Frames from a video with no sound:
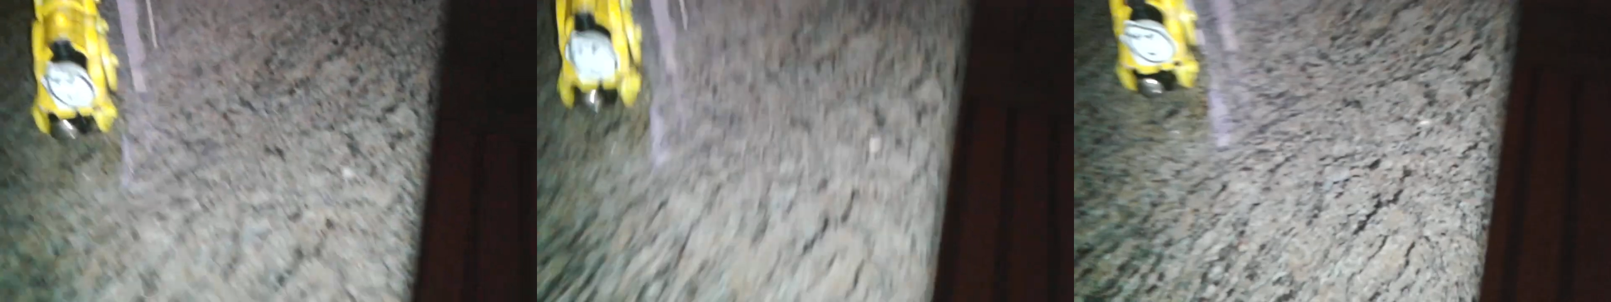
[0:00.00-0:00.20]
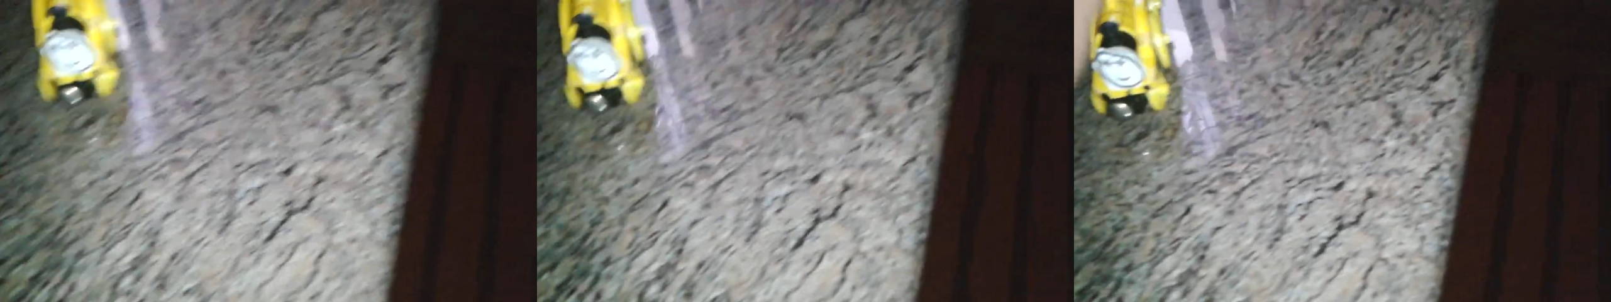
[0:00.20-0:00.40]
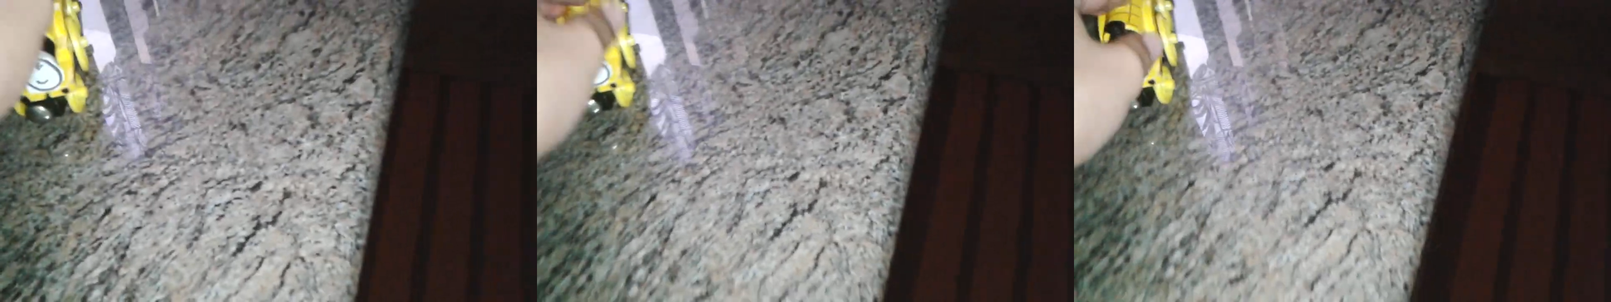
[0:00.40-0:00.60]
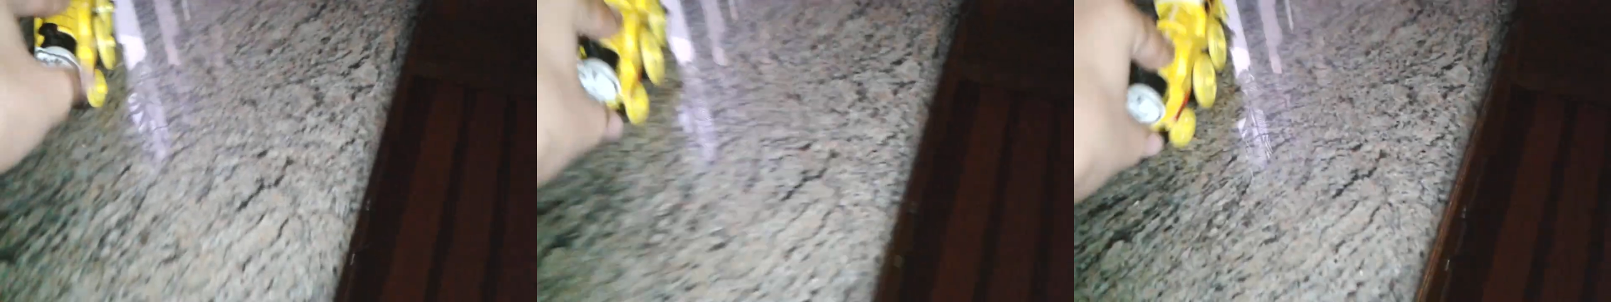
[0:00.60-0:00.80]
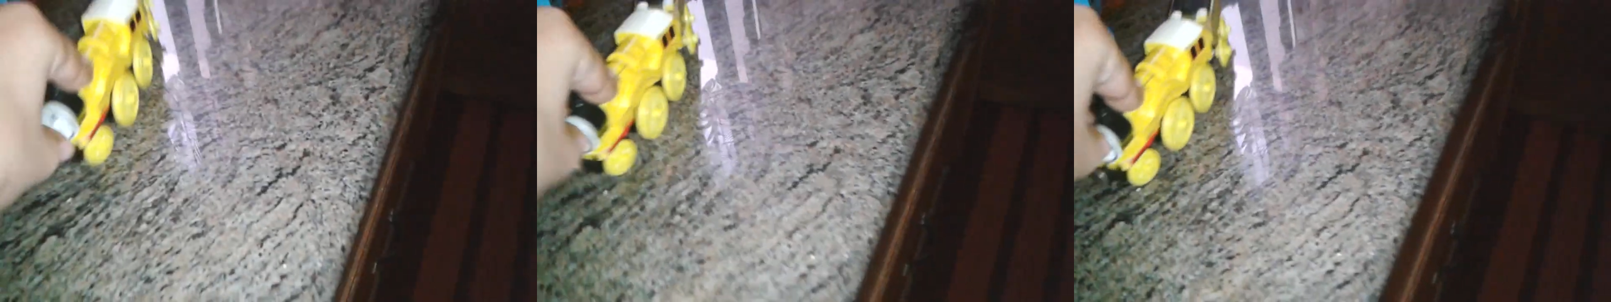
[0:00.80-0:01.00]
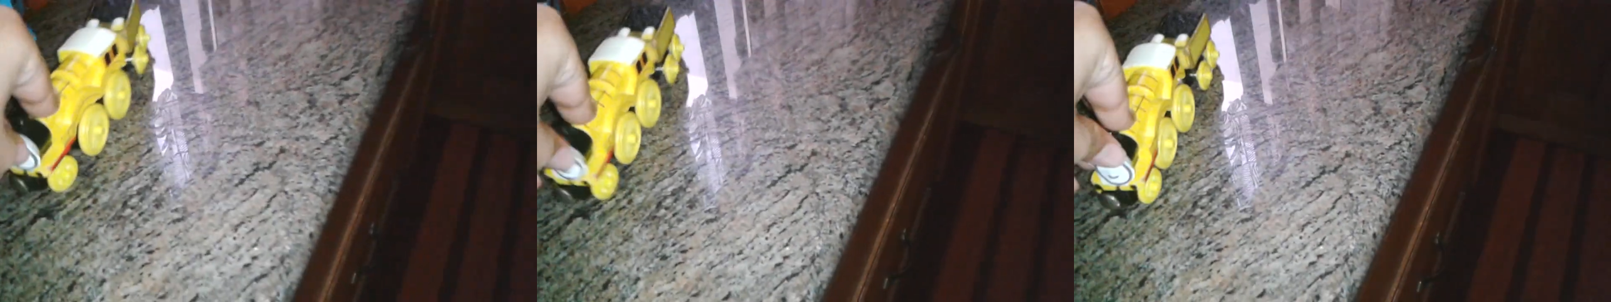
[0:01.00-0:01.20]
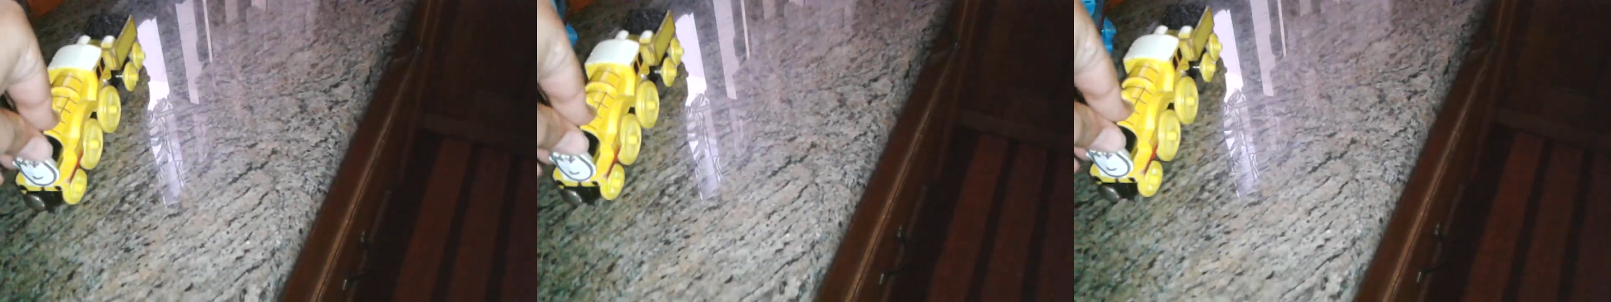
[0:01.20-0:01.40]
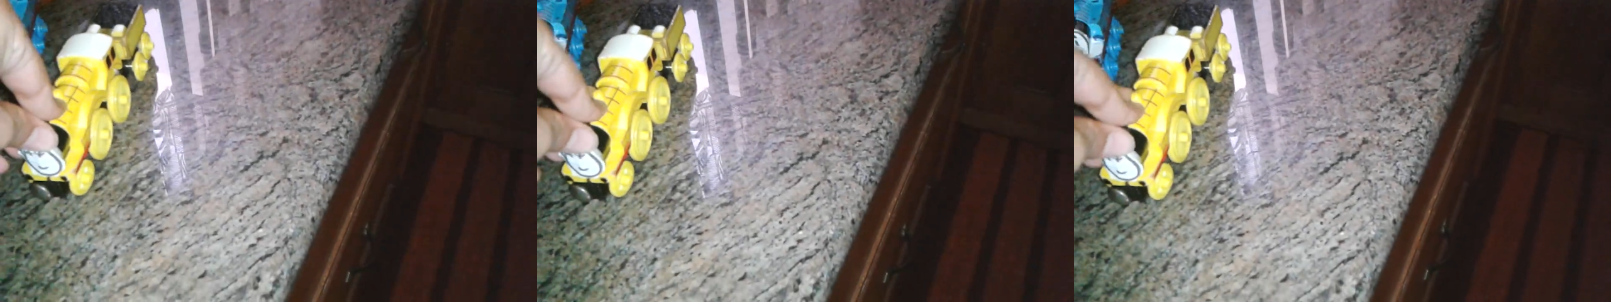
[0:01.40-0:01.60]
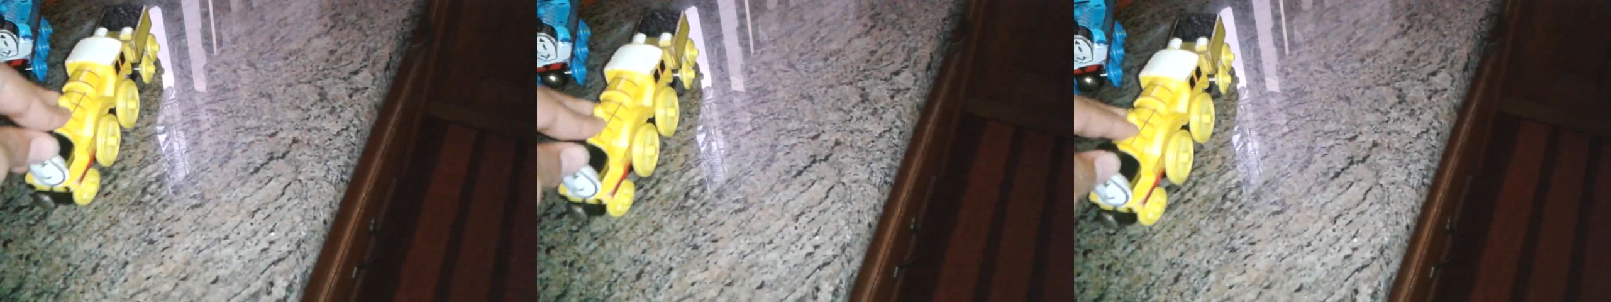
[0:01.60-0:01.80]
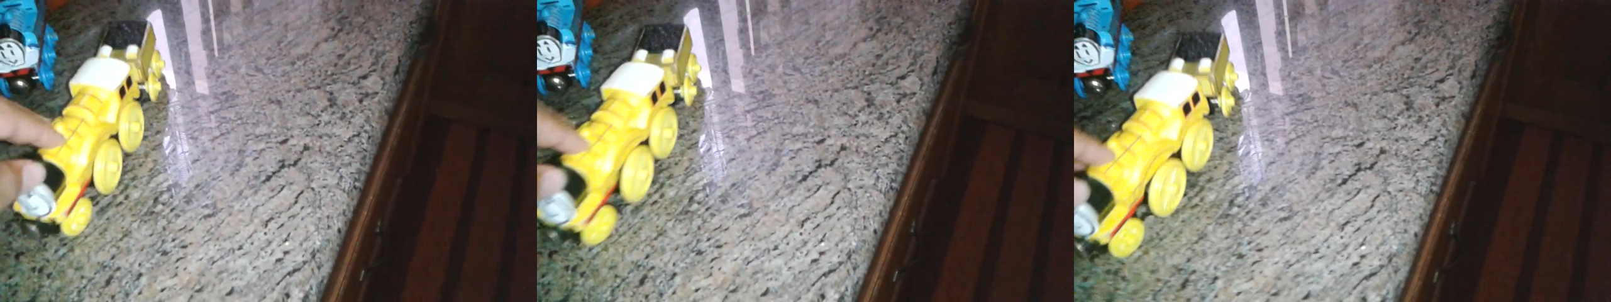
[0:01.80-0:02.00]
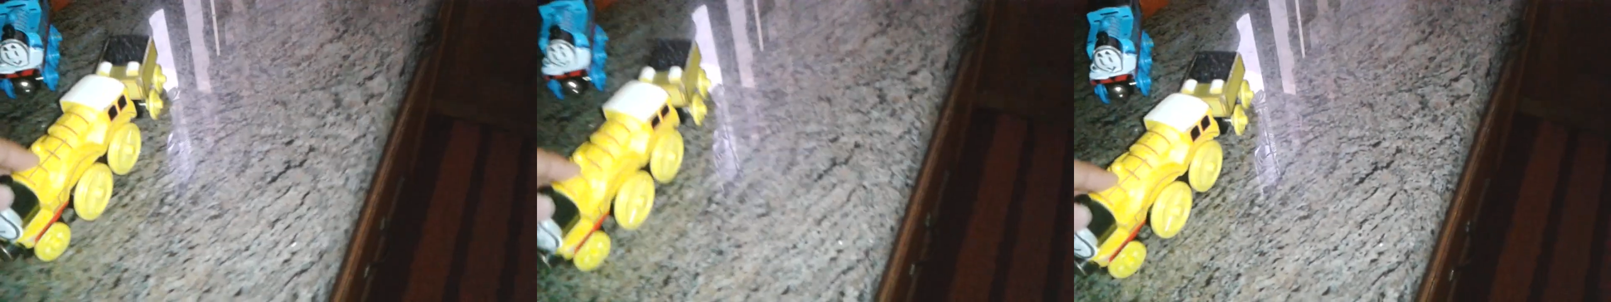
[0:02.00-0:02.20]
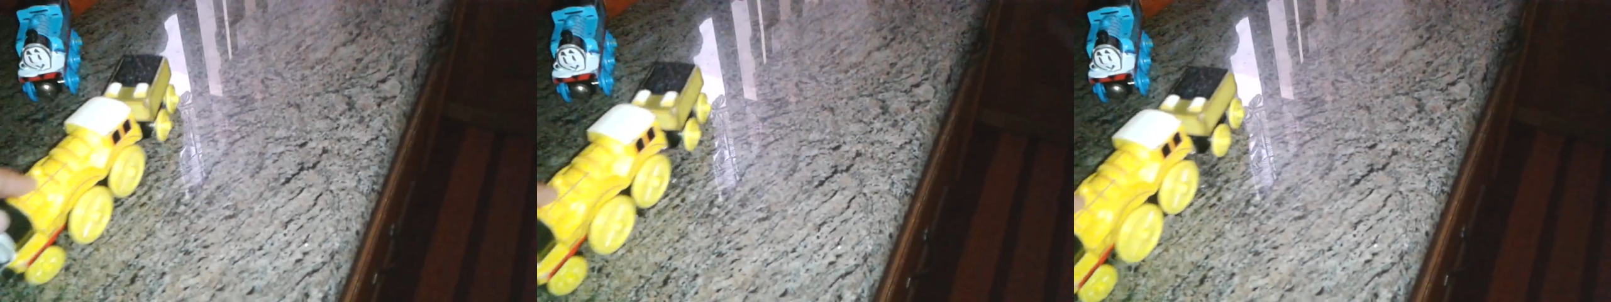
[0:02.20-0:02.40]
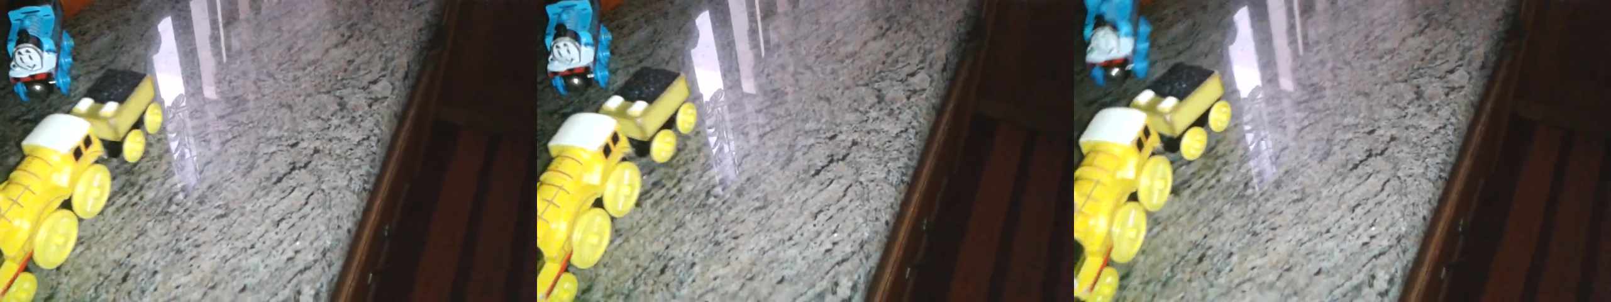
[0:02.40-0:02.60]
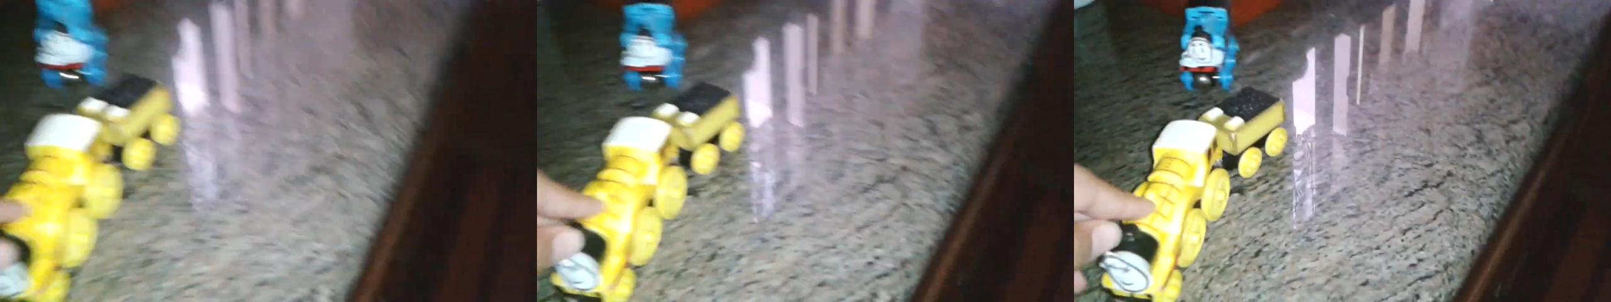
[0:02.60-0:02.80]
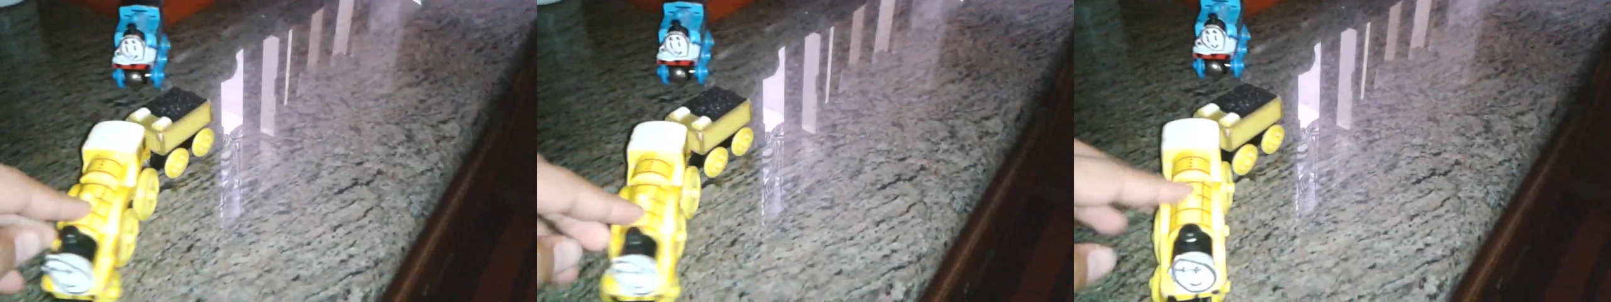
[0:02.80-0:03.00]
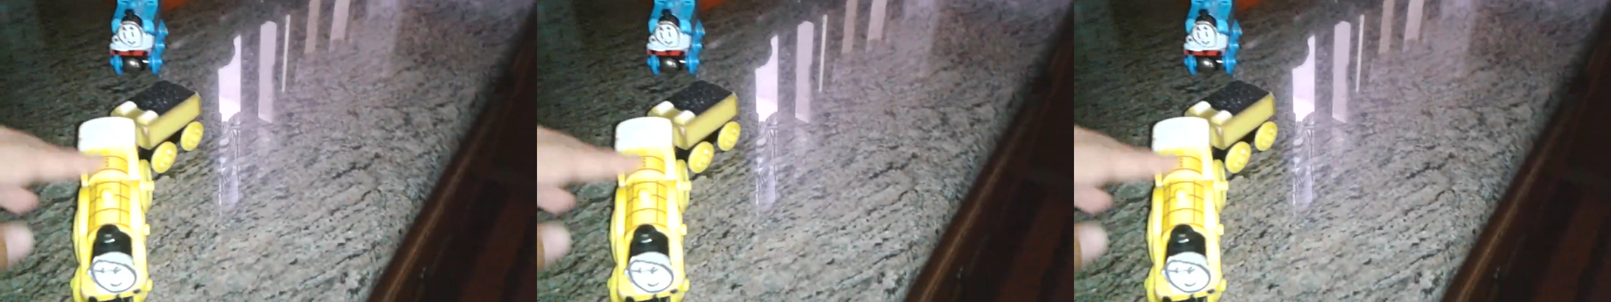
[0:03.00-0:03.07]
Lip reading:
Nobody's mouth can be seen.